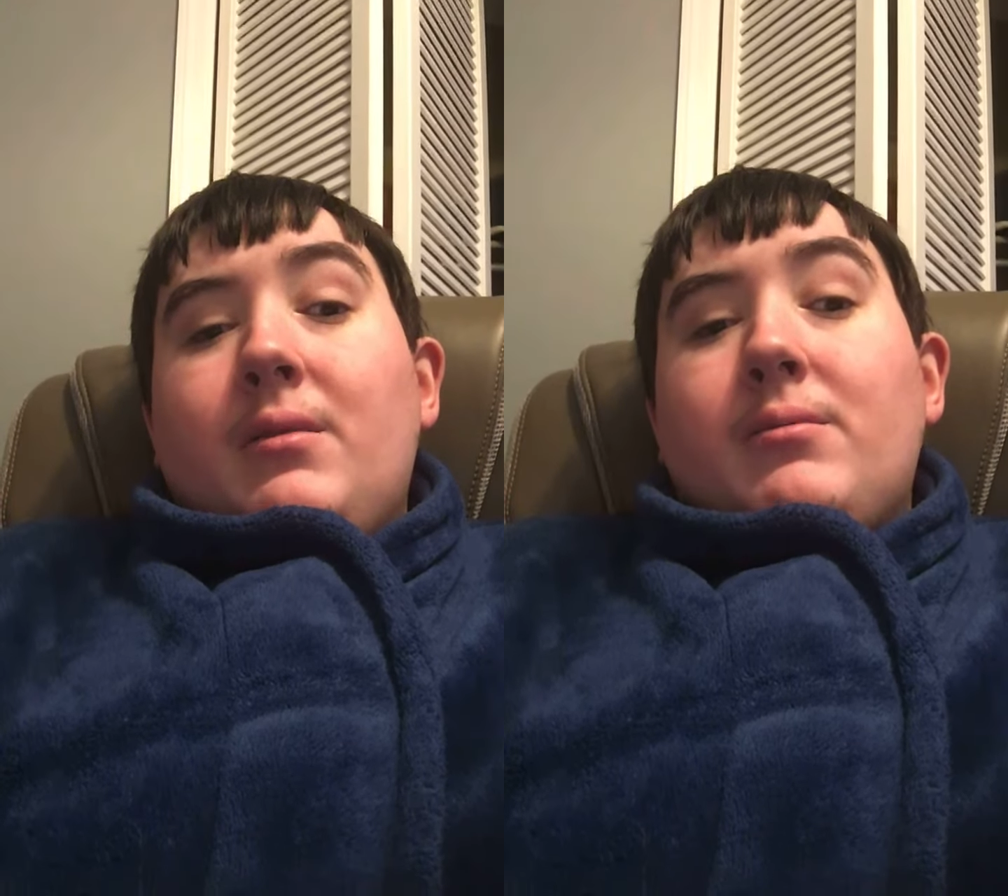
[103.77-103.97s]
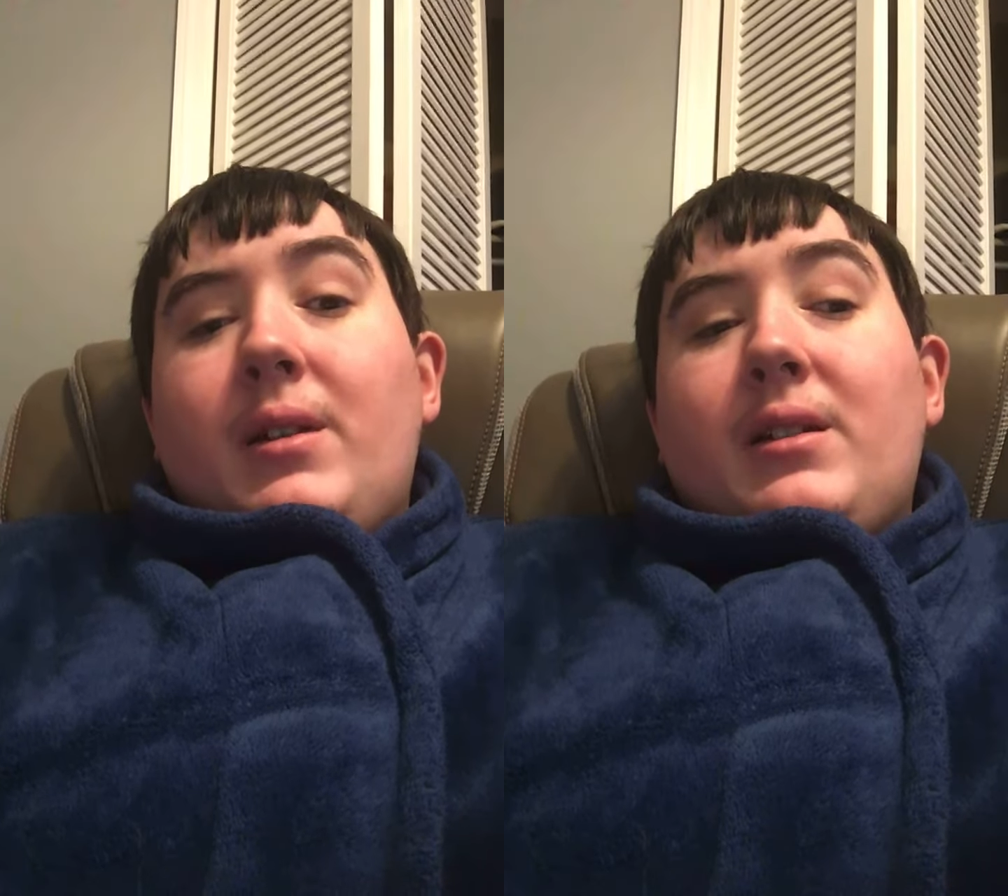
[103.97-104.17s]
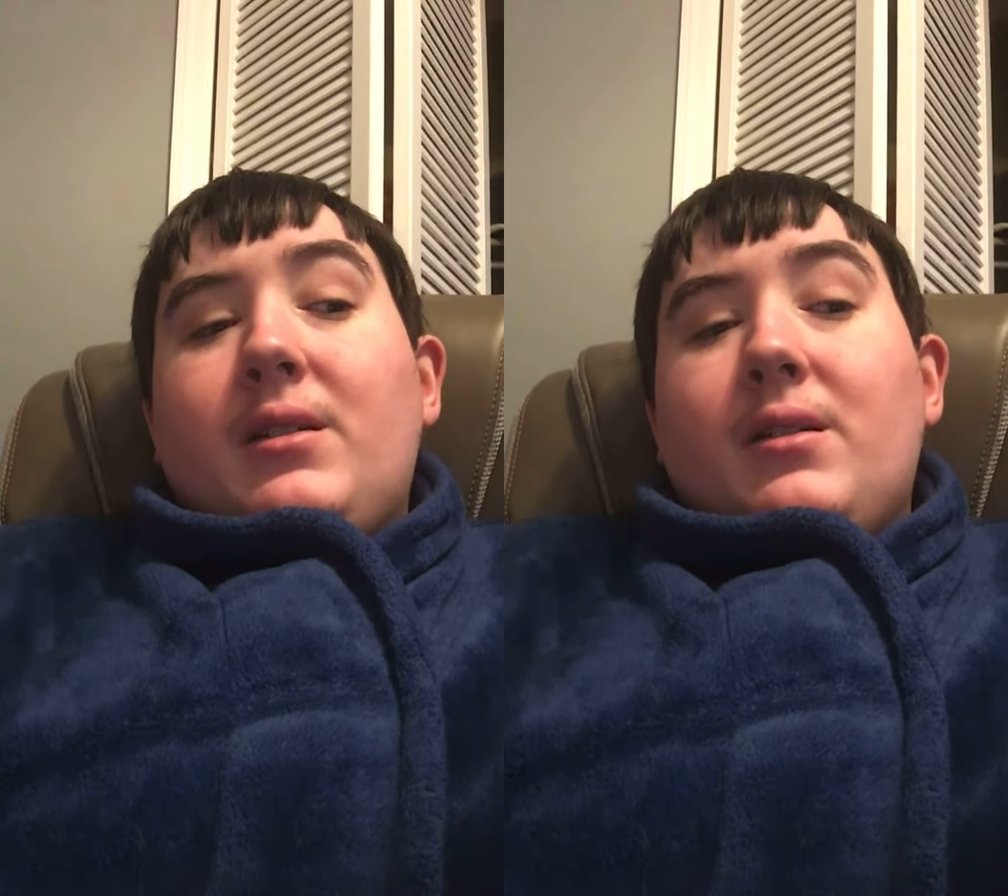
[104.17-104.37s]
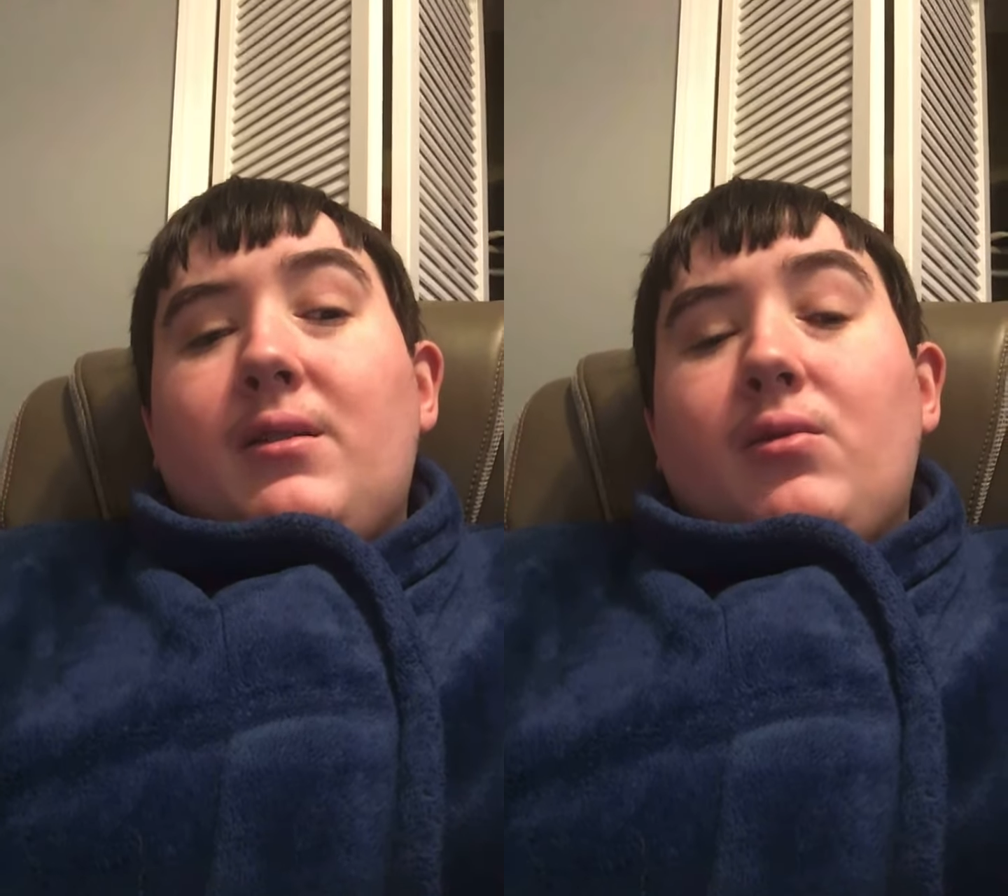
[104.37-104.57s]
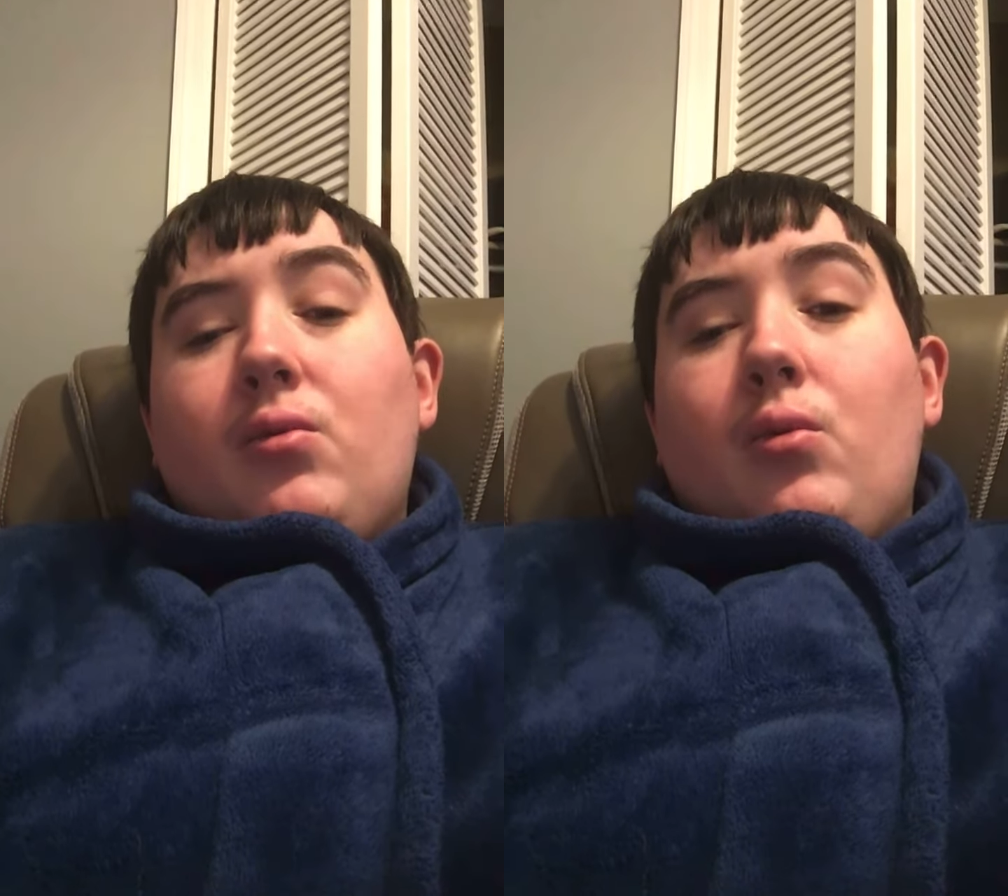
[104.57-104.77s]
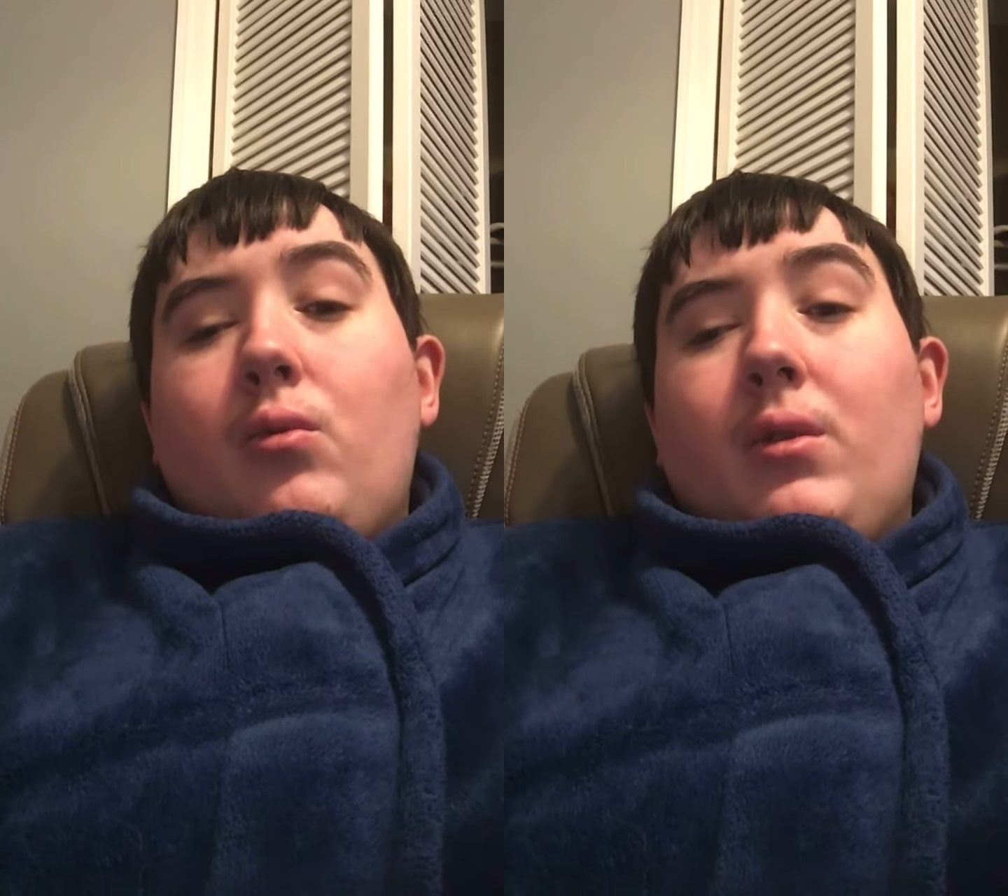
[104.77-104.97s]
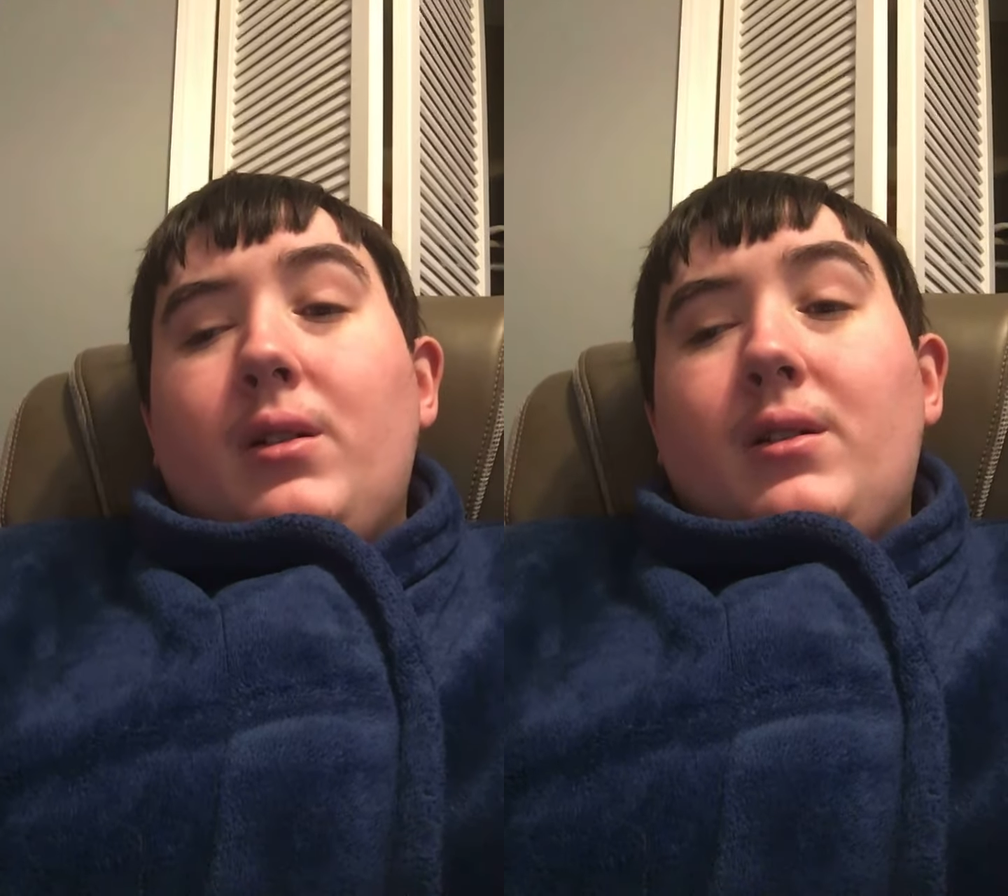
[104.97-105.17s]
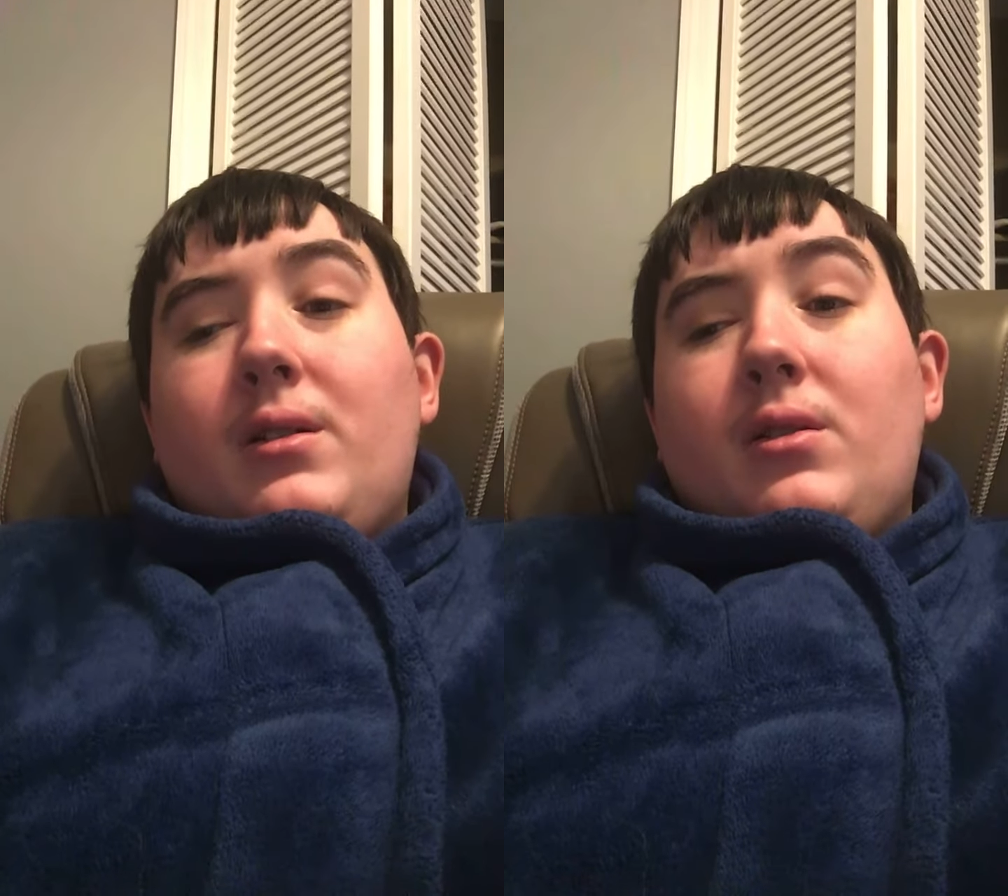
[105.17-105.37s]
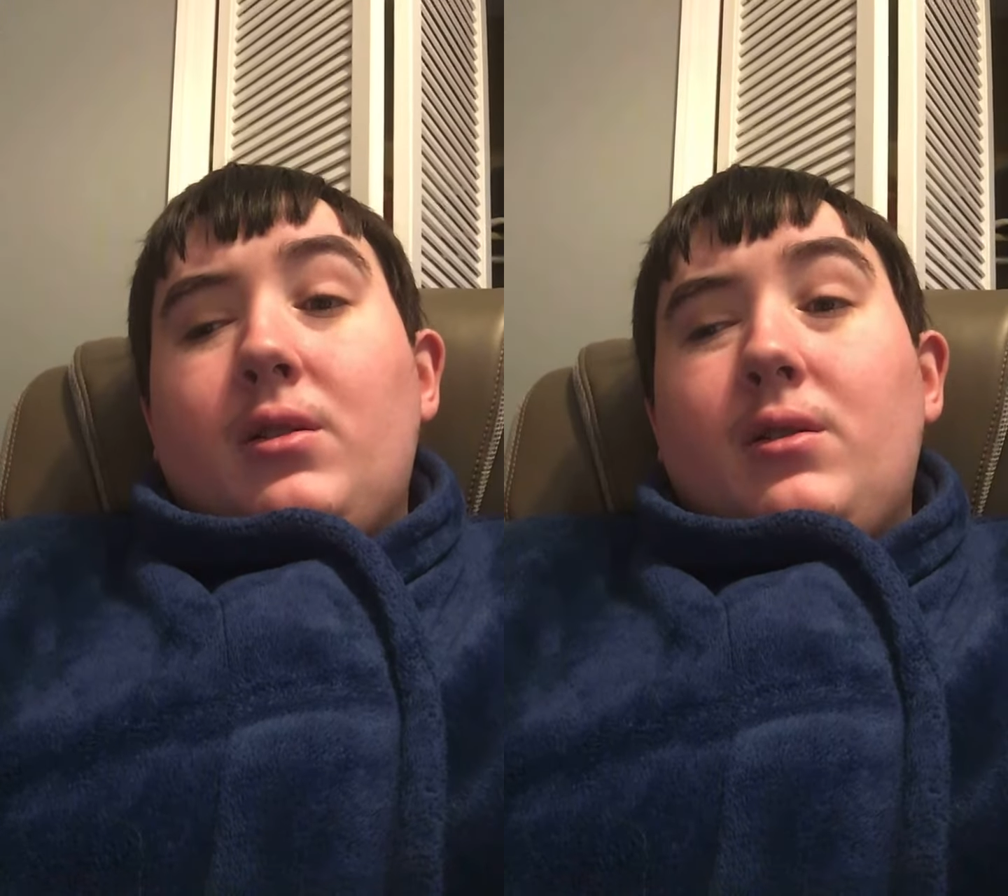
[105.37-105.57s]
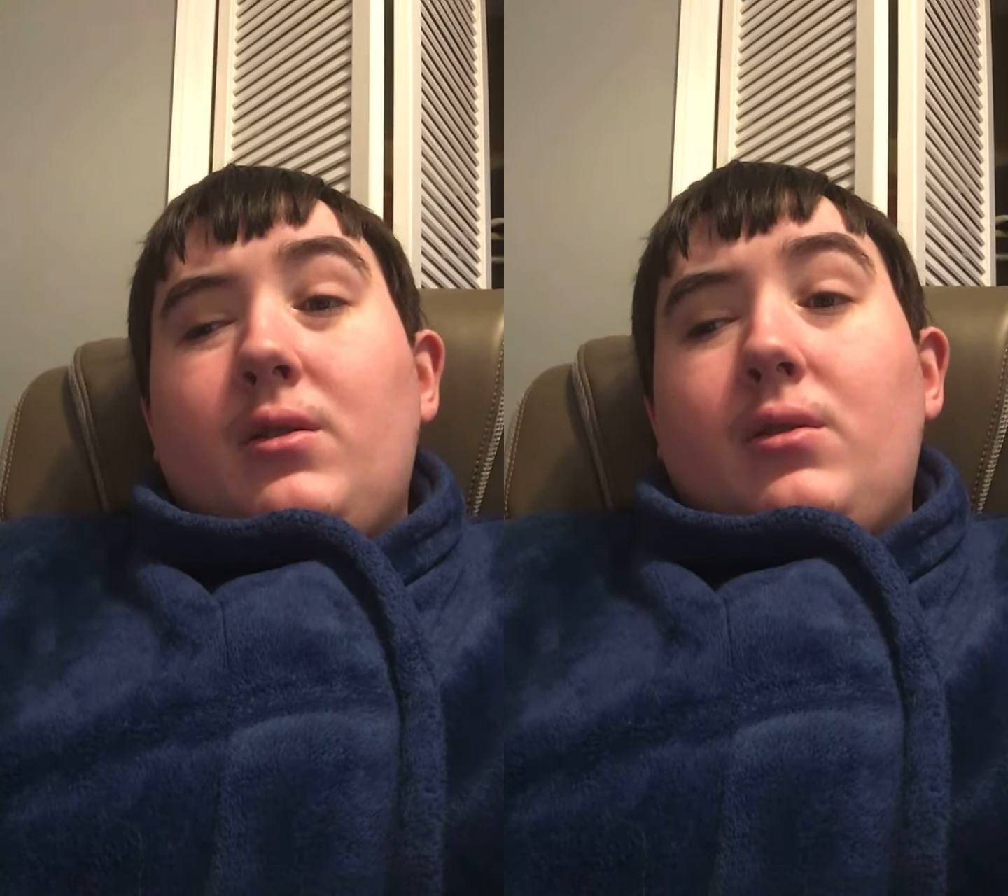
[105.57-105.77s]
make us want to,